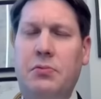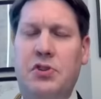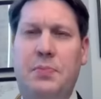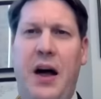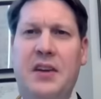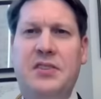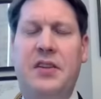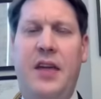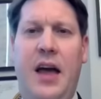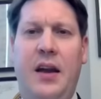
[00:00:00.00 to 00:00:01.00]
response to
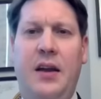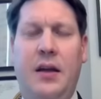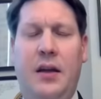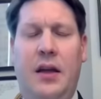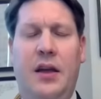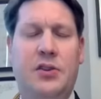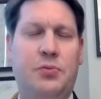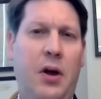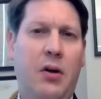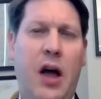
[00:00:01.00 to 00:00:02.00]
that is,
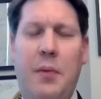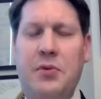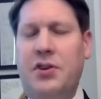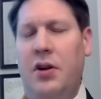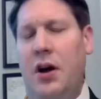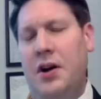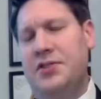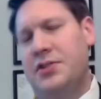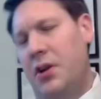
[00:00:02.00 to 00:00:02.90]
well, Commerce Clause,